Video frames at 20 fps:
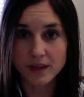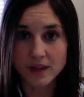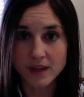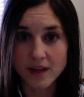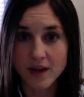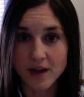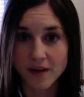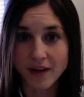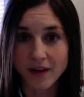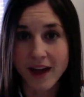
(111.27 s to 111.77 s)

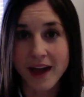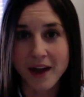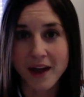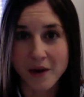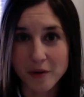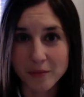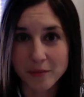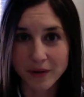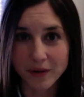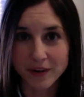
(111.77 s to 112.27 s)
Okay, I
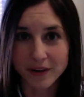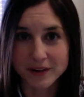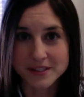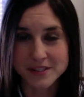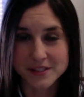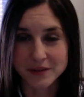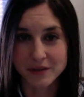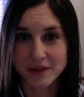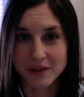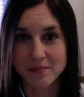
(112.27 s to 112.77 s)
hope you're all
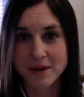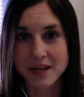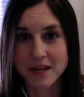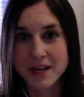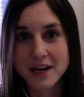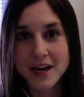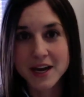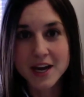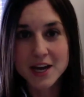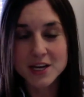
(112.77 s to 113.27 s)
still with me.
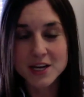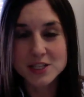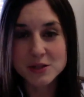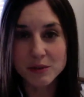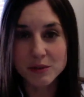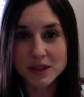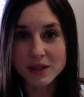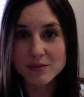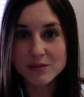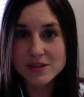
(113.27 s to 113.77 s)
So
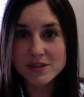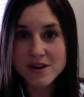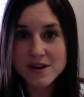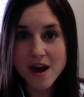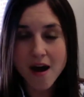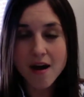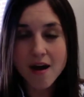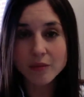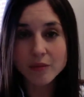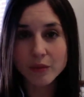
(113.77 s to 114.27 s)
with those
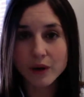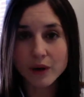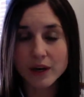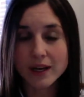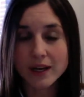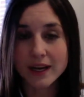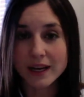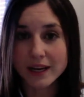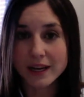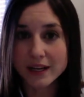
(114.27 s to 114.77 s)
non-work
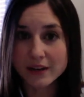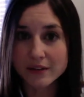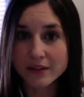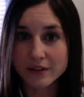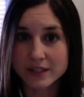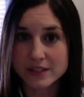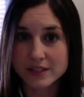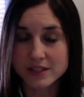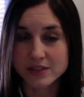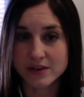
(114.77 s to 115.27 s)

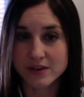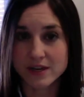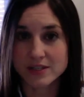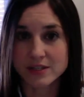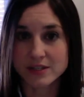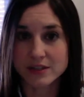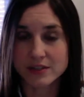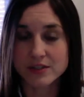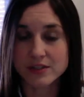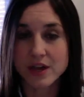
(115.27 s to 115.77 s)
hindrance
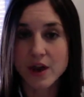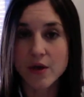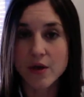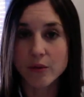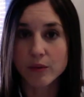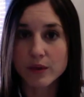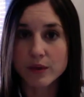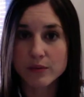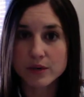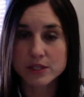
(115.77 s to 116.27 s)
stressors,
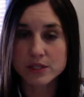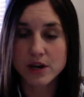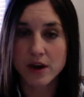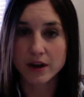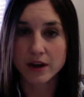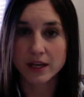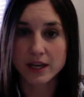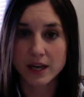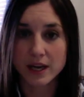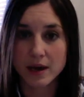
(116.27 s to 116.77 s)
we were
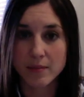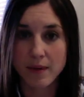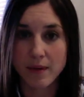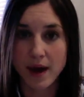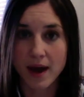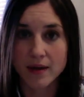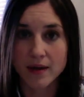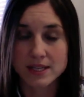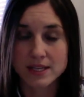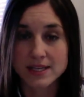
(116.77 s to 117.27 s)
talking
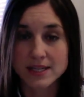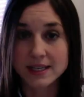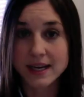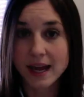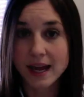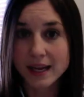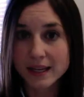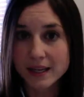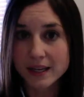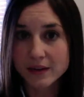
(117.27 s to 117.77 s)
about
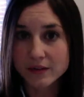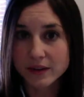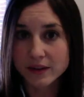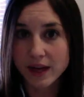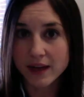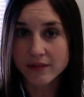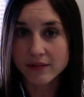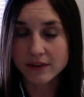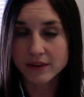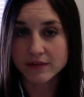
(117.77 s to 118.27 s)
negative
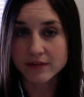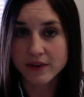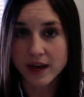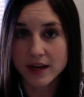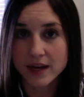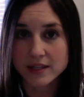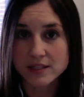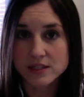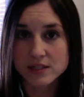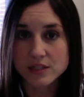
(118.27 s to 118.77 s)
life
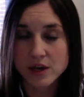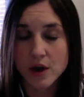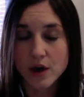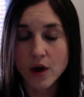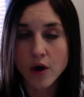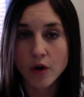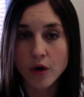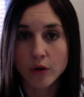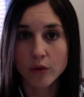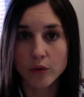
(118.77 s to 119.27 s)
events
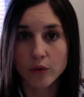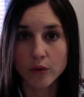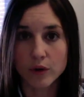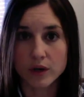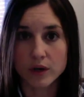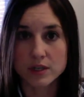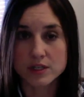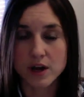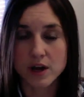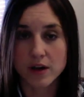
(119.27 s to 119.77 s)

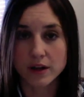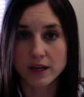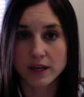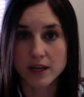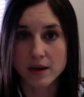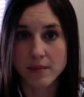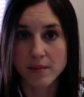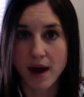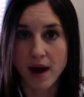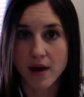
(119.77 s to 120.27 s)
or talking
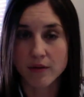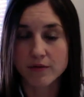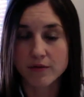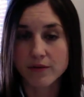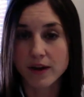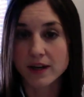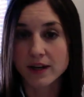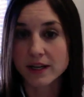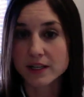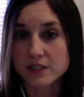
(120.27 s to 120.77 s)
about
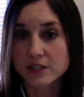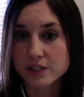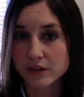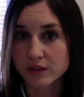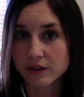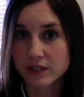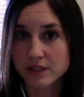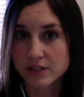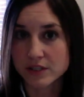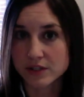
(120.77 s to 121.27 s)
financial
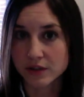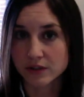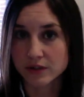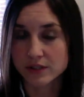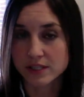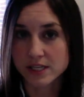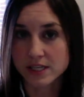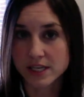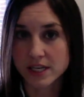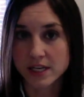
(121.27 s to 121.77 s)

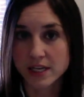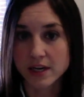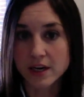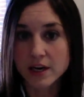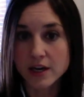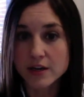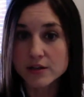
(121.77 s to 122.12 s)
uncertainty.